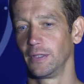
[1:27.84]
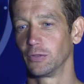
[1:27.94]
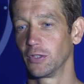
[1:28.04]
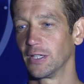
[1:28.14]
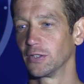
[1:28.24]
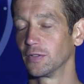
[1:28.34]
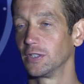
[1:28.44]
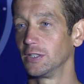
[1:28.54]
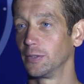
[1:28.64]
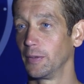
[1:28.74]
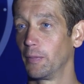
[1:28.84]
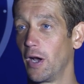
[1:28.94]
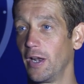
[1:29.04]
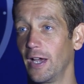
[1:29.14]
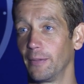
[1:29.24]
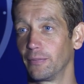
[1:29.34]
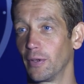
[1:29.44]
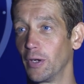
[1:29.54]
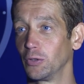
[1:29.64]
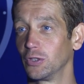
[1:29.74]
It was nice, obviously, to be part of that
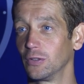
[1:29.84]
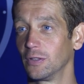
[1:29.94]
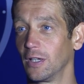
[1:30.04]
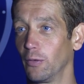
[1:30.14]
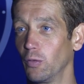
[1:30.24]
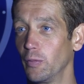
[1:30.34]
promotion at